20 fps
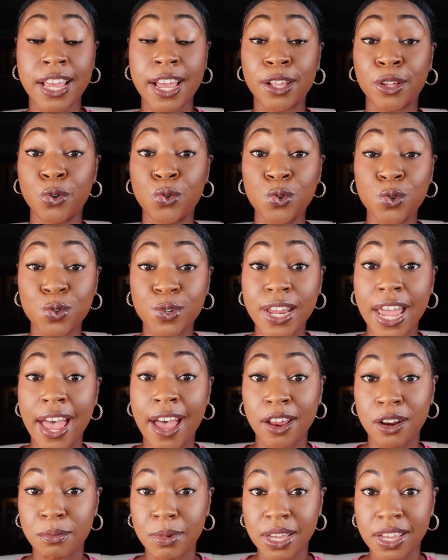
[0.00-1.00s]
So I Googled
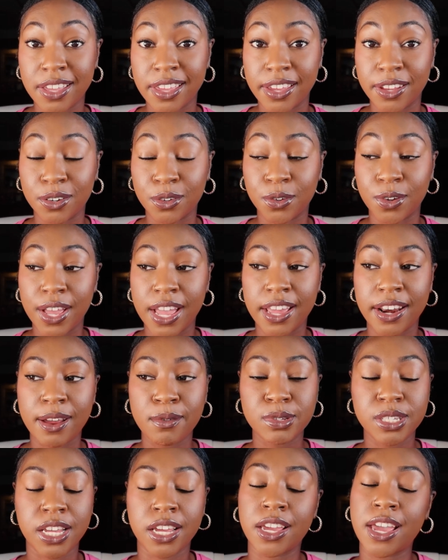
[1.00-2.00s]
how to make a candle, and
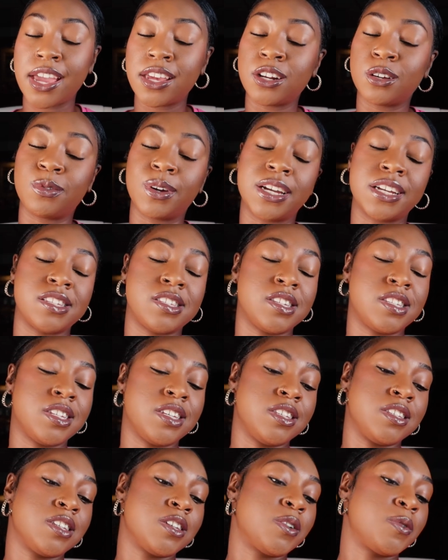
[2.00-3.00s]
I was like, ain't no way it's this
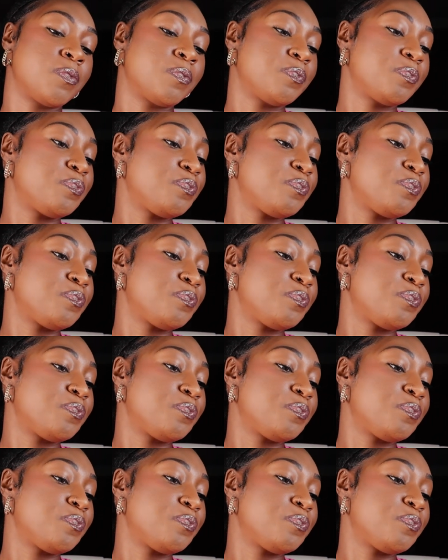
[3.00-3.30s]
easy.